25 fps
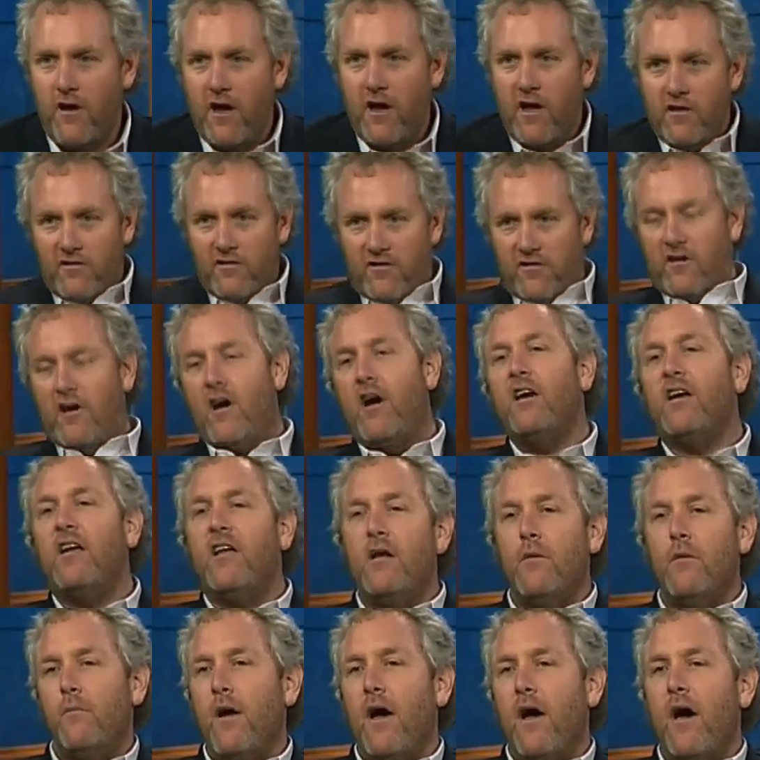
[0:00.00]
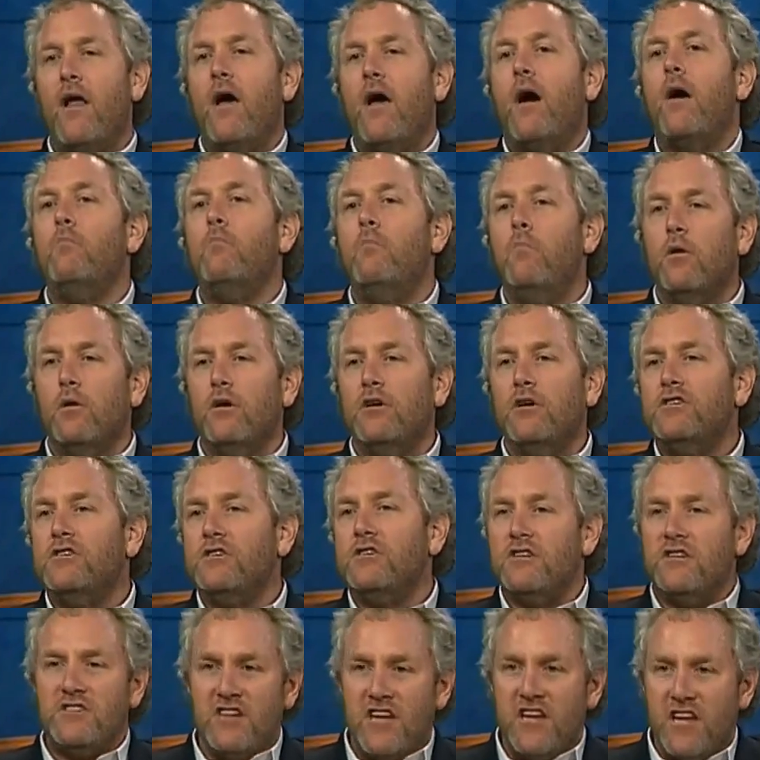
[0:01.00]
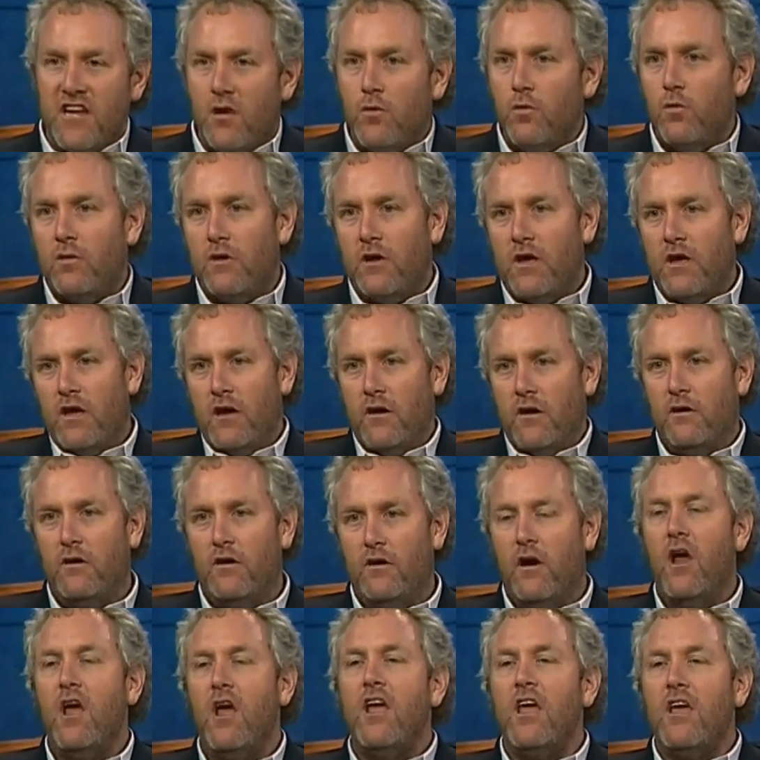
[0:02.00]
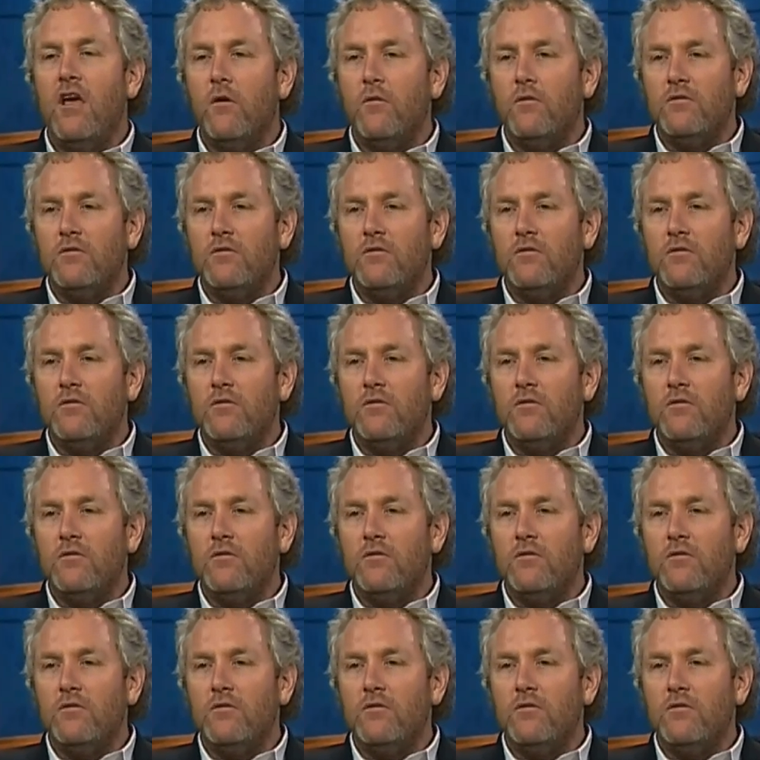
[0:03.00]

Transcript: friends talking about how Bush is equal to Hitler.